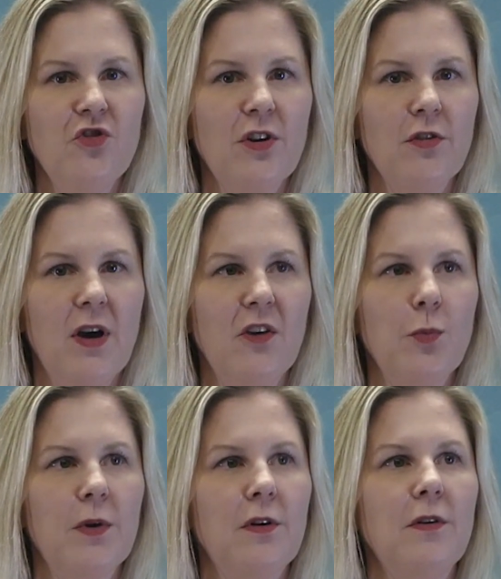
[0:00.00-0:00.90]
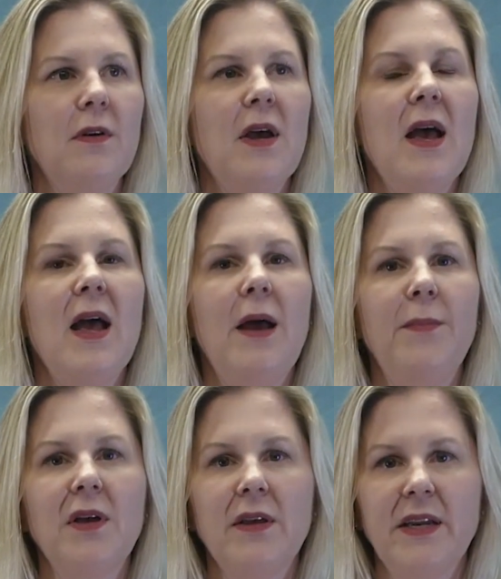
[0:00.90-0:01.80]
General Hospital
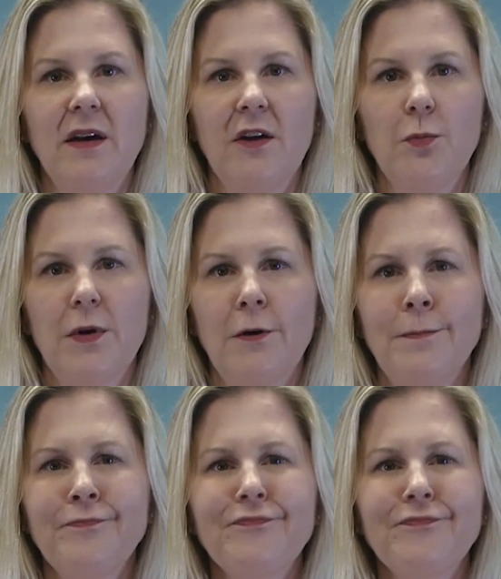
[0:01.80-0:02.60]
and McLean Hospital.